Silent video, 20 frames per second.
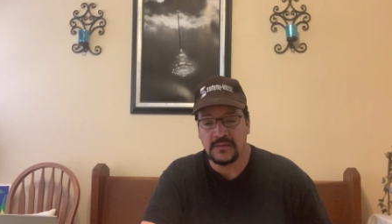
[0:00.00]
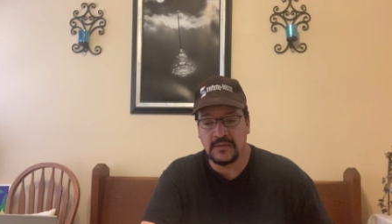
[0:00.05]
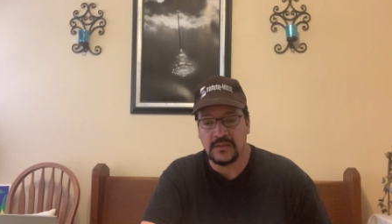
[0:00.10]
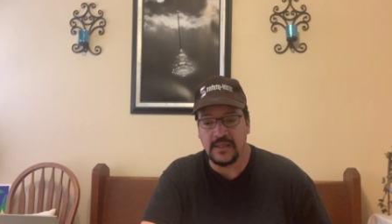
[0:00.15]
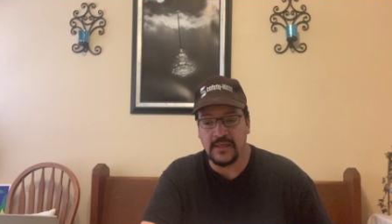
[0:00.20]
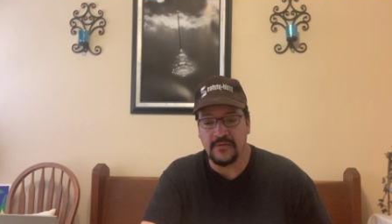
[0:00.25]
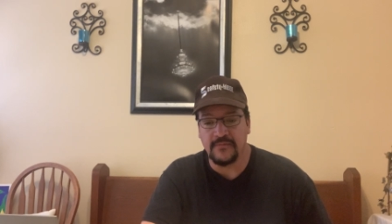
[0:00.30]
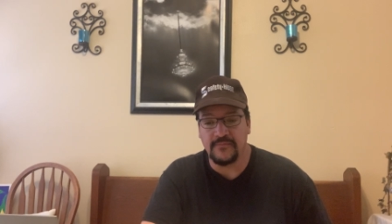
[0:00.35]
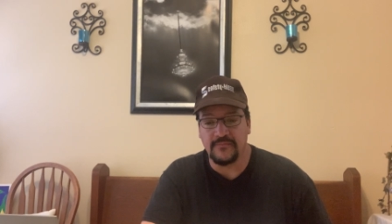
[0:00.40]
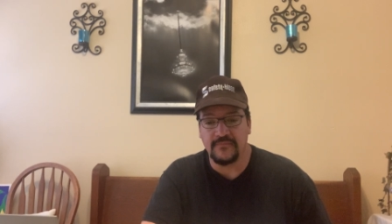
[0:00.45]

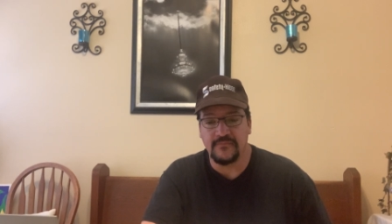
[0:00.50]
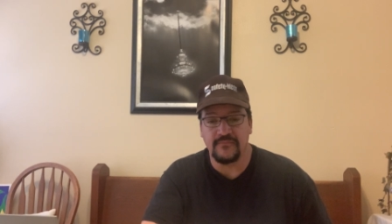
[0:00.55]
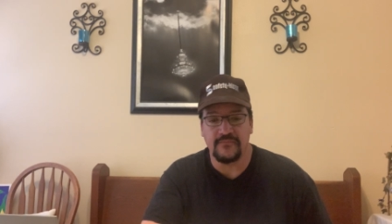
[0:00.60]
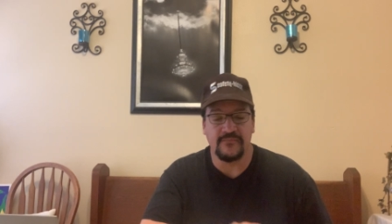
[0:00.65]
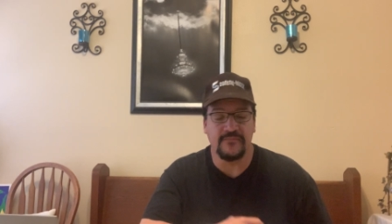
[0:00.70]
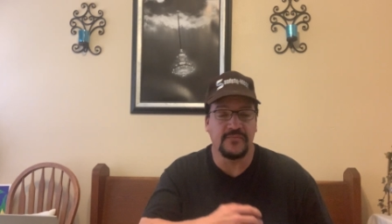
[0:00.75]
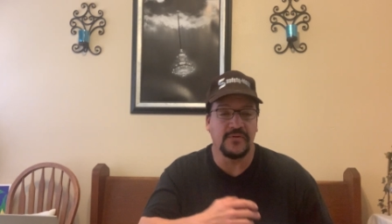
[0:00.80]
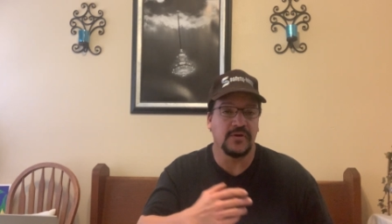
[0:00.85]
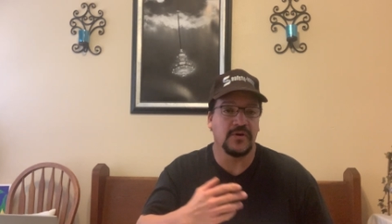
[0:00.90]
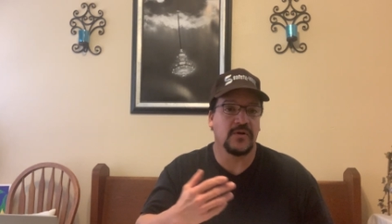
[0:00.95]
If
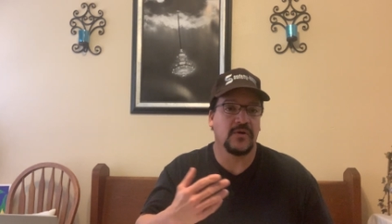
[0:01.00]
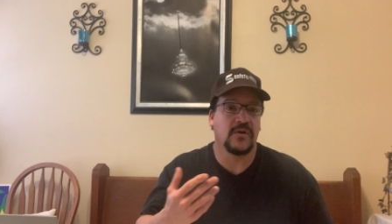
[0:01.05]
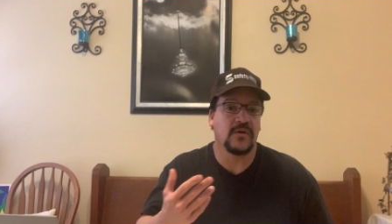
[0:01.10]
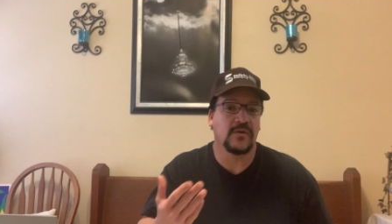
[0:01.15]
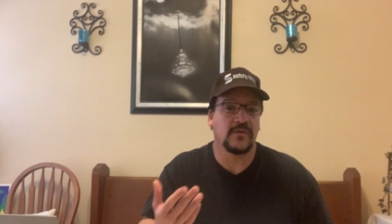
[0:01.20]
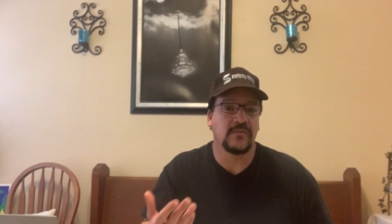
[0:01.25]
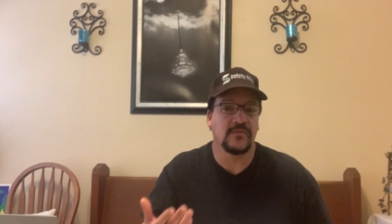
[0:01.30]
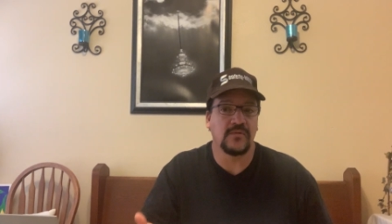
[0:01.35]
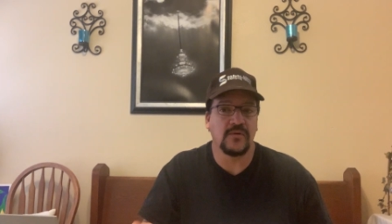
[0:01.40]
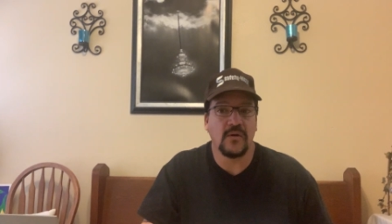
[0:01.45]
there
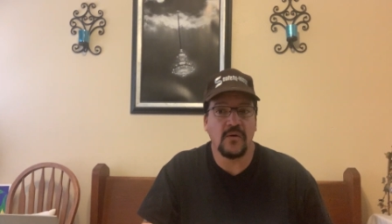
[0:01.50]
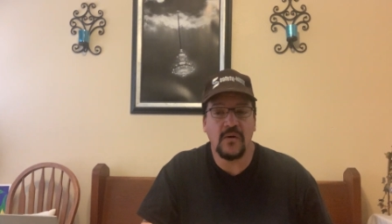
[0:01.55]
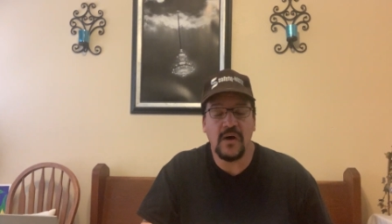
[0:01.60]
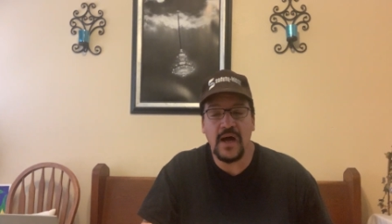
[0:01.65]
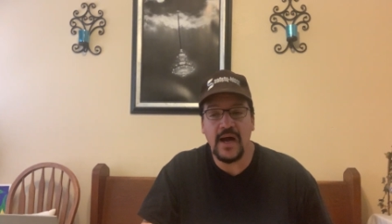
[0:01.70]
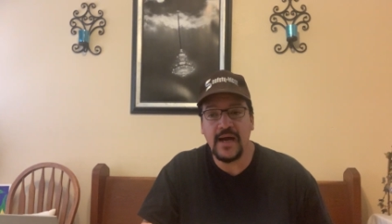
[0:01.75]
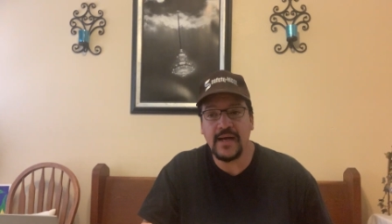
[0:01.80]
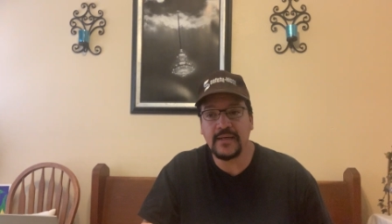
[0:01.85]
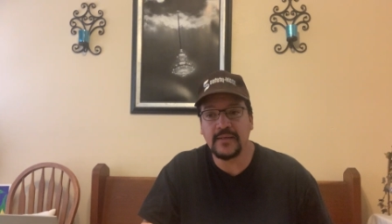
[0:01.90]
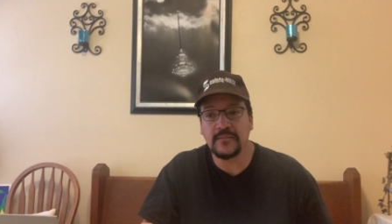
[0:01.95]
are no
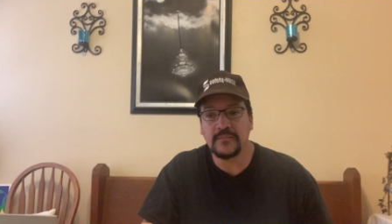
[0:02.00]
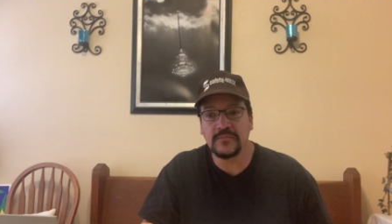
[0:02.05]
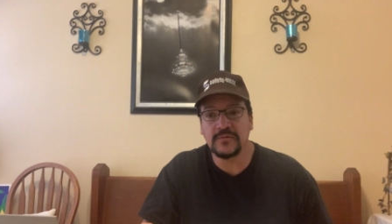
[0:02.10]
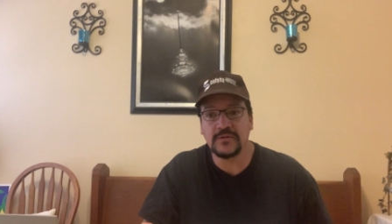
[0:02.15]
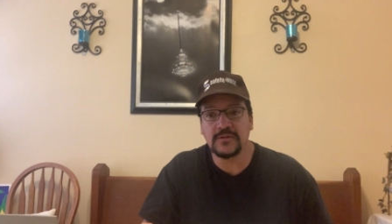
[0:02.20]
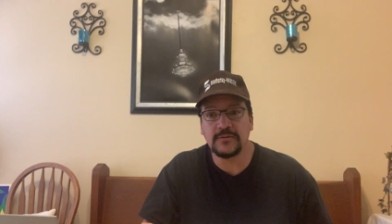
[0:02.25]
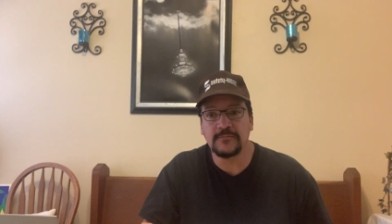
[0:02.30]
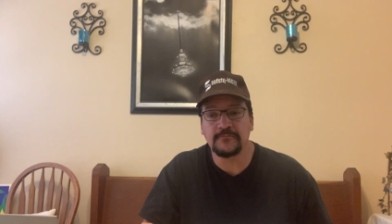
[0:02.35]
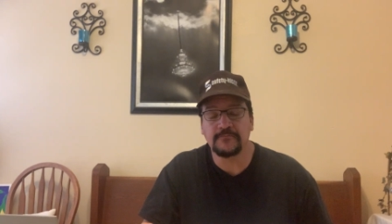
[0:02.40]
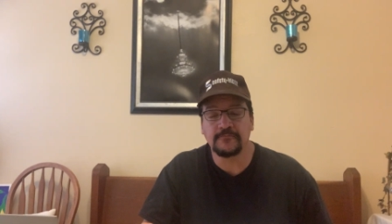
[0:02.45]

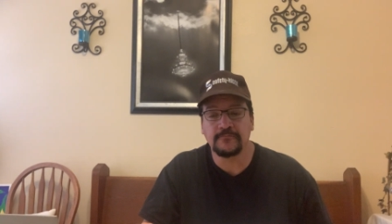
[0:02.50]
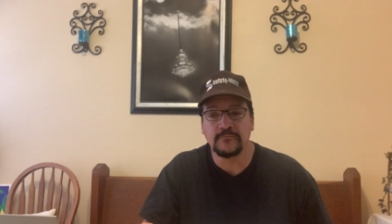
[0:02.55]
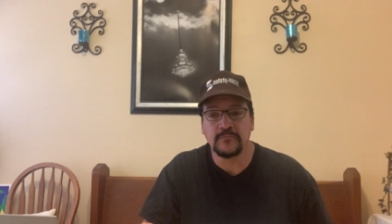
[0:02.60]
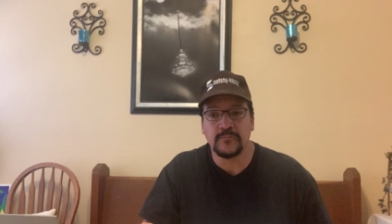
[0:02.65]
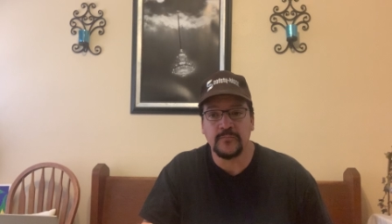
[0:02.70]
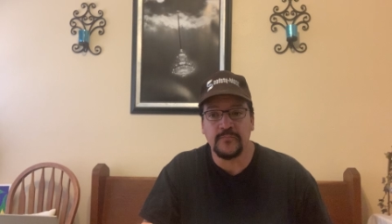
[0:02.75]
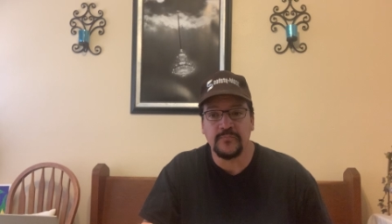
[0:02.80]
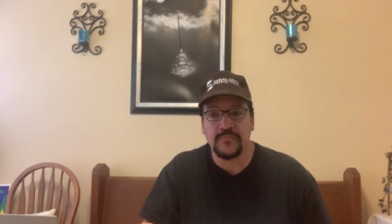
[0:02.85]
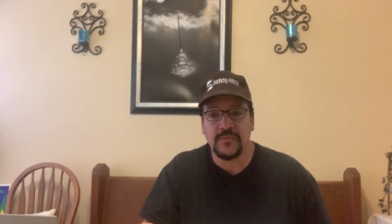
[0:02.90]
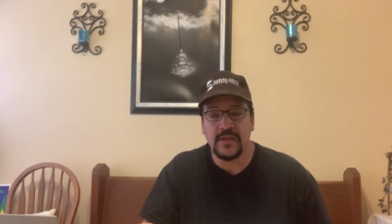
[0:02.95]
items
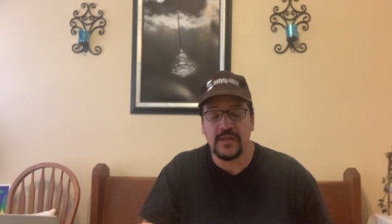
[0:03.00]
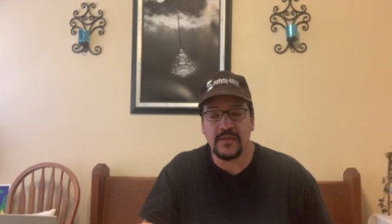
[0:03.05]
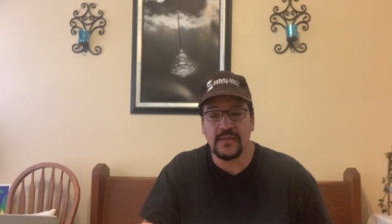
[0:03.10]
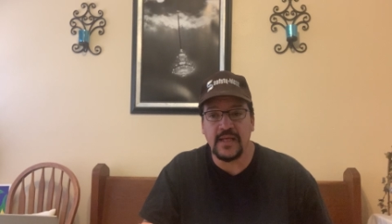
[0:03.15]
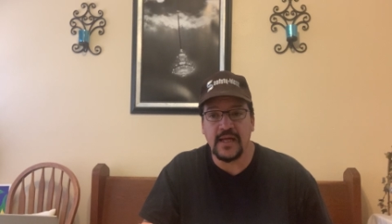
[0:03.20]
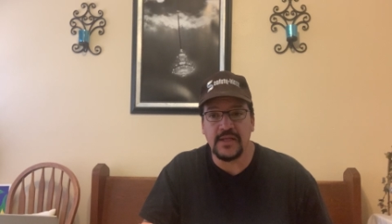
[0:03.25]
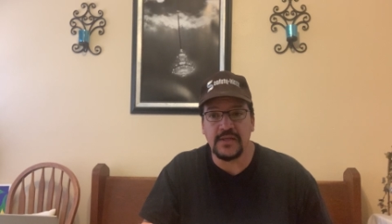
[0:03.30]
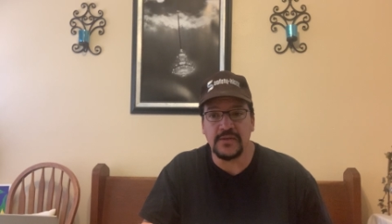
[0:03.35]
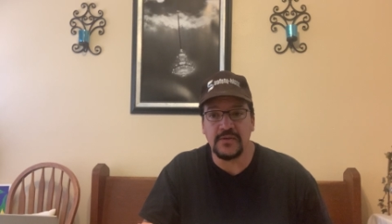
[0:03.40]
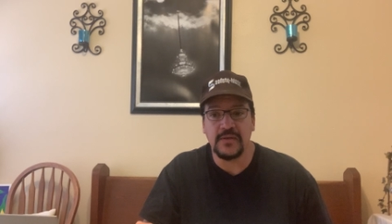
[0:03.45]

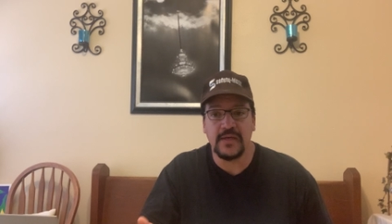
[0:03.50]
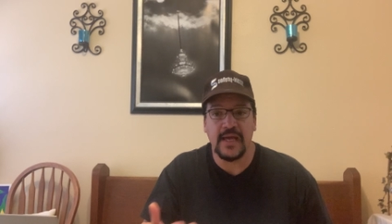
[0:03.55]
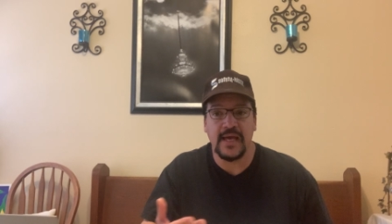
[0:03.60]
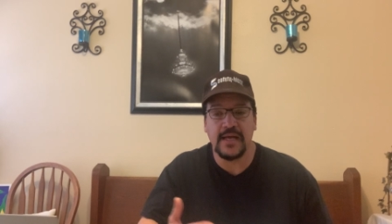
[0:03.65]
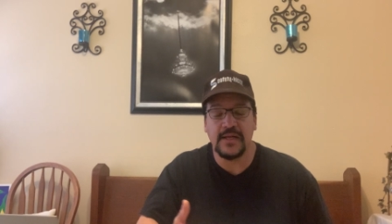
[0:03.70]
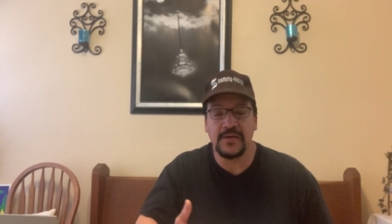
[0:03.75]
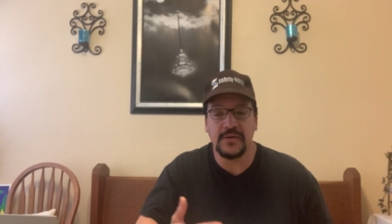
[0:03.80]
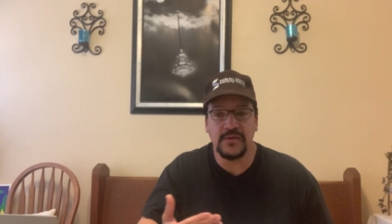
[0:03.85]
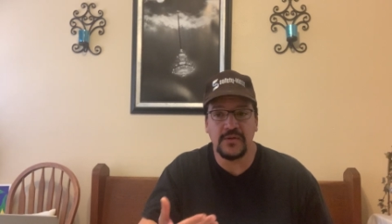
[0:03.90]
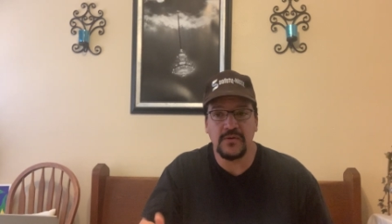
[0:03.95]
that you
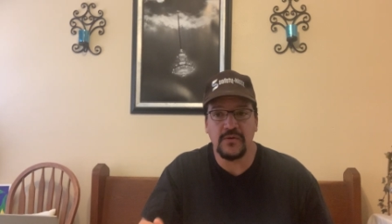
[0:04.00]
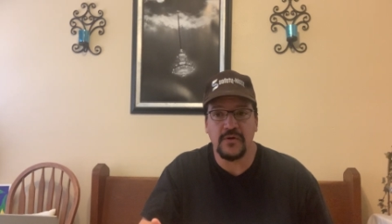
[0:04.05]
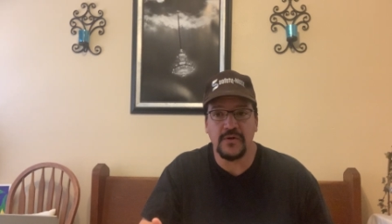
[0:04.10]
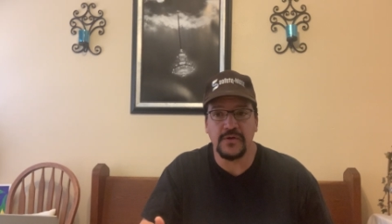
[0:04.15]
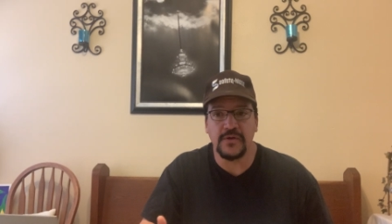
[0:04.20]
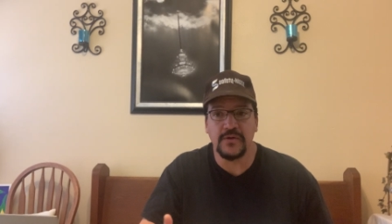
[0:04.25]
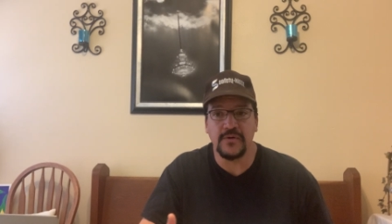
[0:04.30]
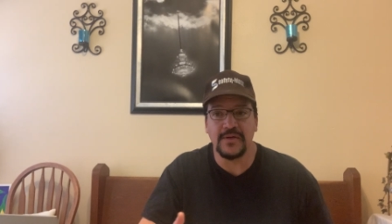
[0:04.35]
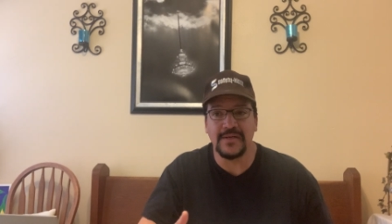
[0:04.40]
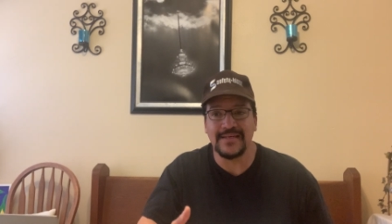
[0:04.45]
can't do or
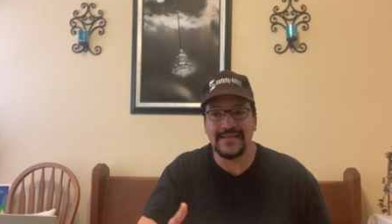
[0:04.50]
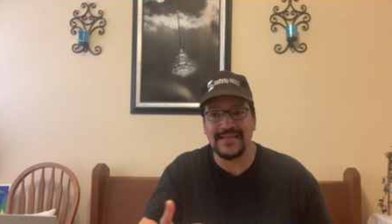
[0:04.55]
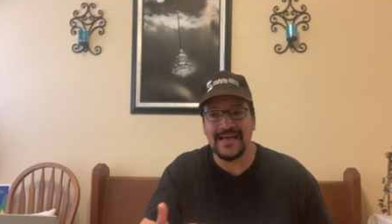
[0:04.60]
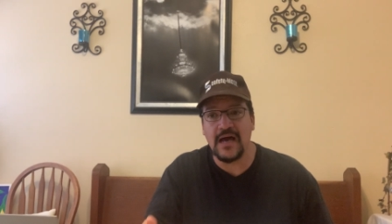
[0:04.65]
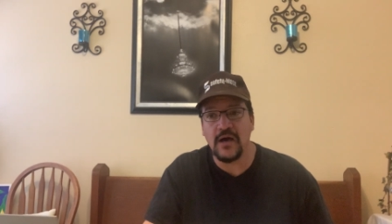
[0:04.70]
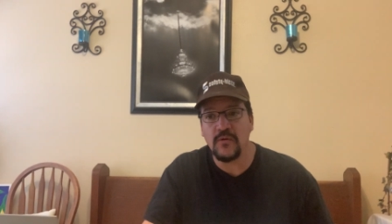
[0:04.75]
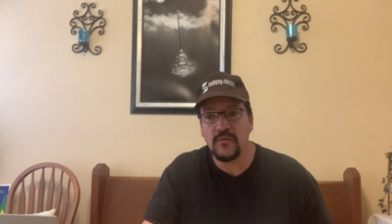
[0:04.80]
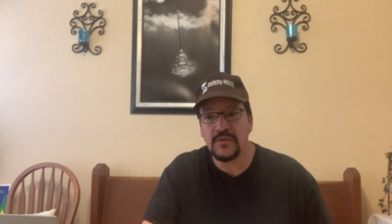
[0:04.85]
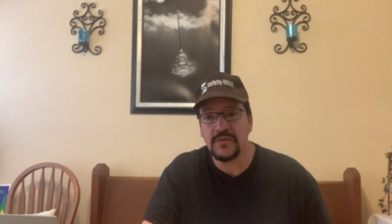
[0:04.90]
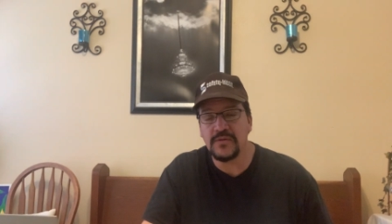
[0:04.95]
you're in
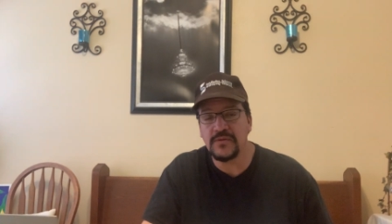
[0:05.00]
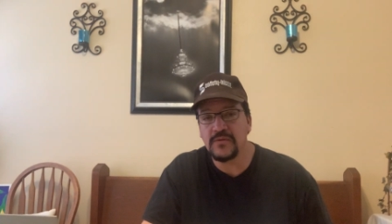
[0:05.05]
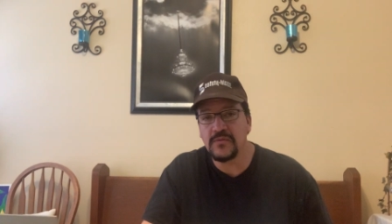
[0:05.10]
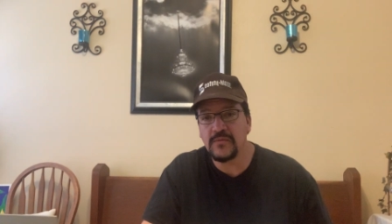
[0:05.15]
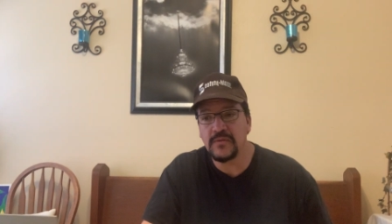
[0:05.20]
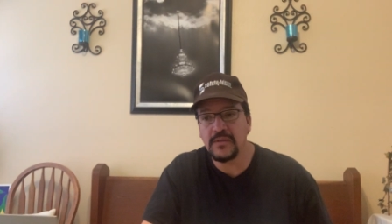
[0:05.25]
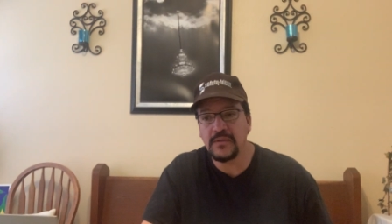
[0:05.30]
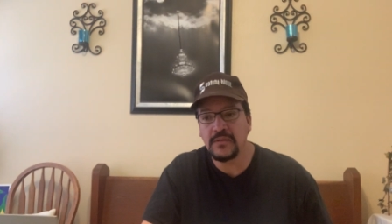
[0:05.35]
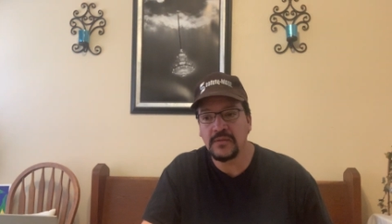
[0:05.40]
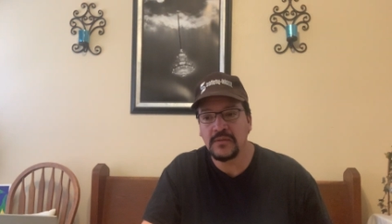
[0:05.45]
doubt with
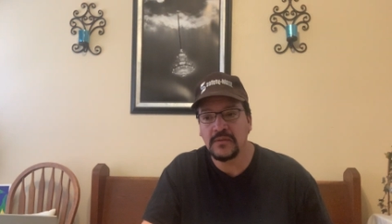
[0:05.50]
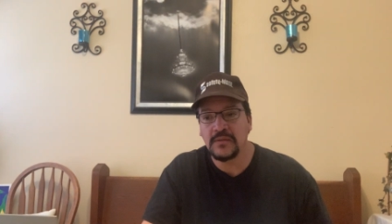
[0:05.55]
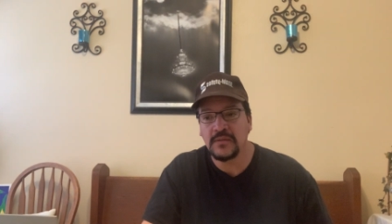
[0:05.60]
doing,